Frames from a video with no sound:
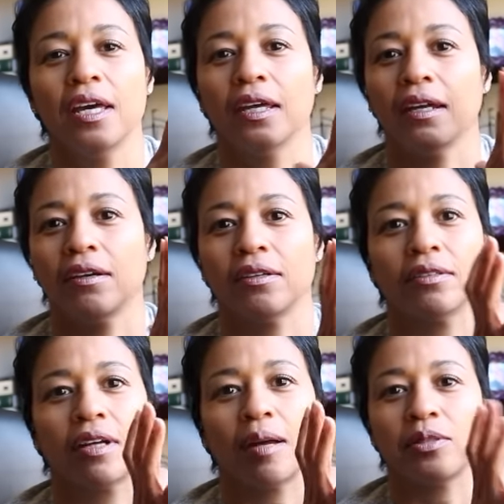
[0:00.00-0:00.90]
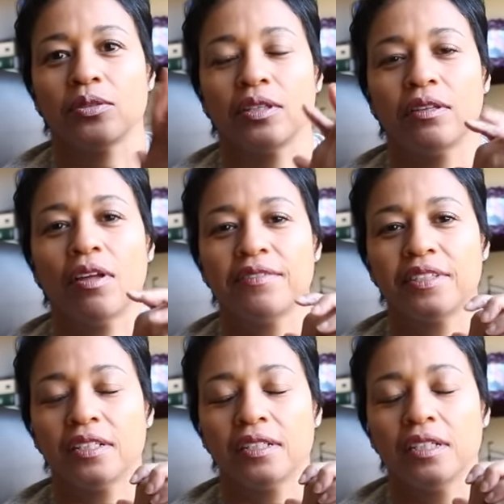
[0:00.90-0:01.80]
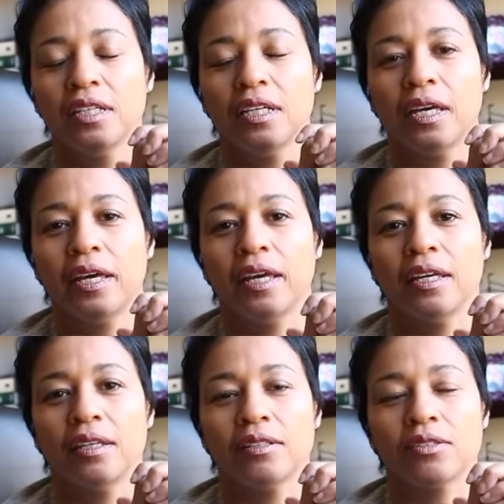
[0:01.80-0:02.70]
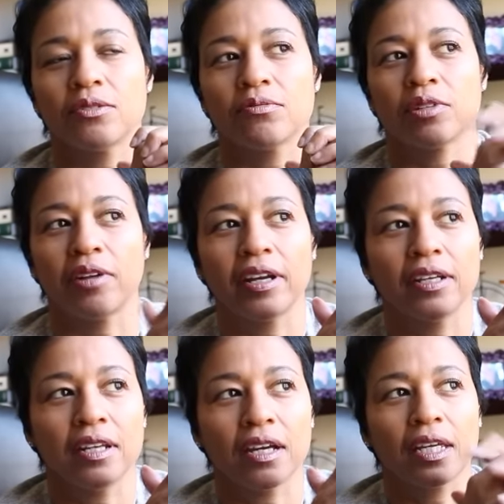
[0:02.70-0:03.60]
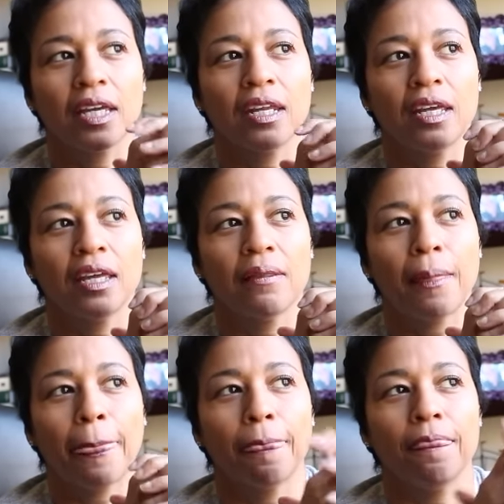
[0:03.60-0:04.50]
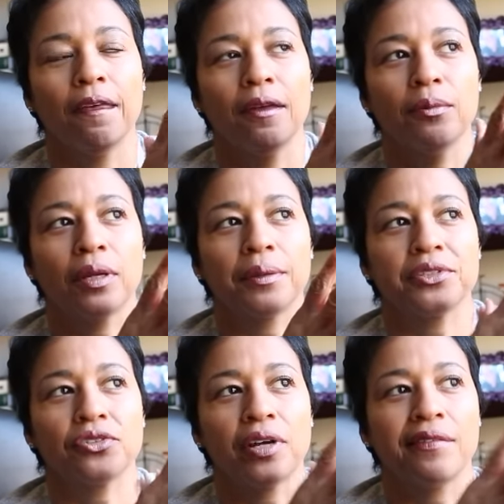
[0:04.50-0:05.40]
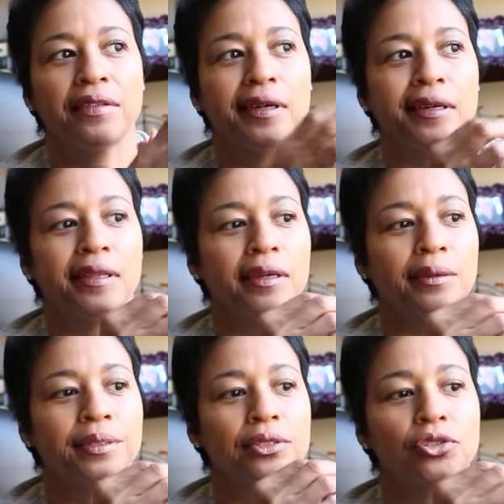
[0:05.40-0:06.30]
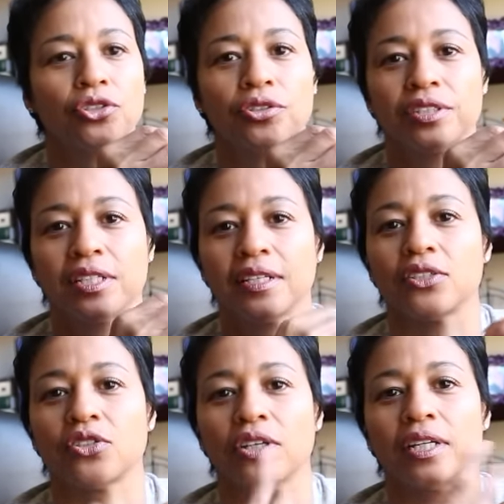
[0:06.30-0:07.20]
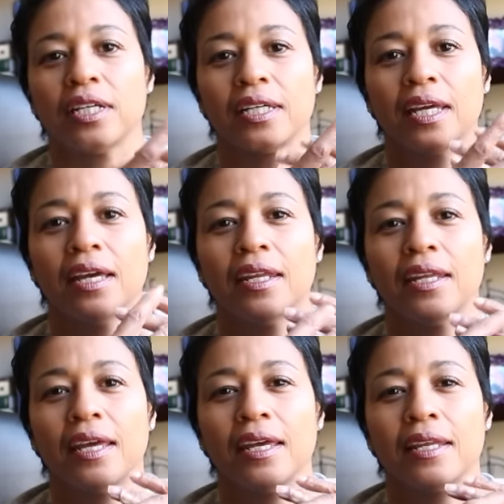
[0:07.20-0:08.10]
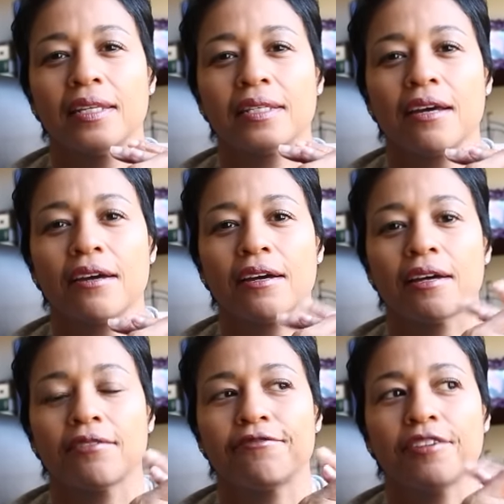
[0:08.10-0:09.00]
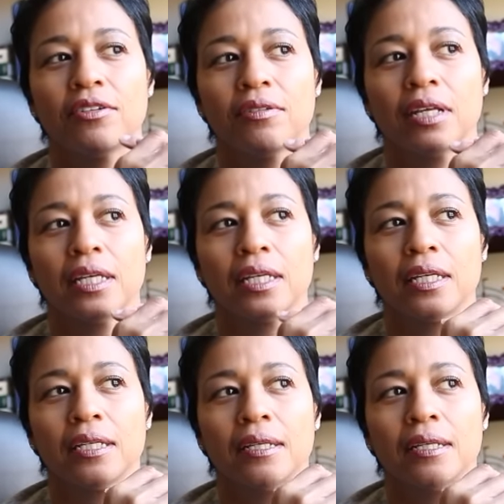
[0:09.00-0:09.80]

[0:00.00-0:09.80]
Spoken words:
And I absolutely loved it and regretted not getting it. Then when I was traveling, I think I was in Jersey, I saw it again and I felt like,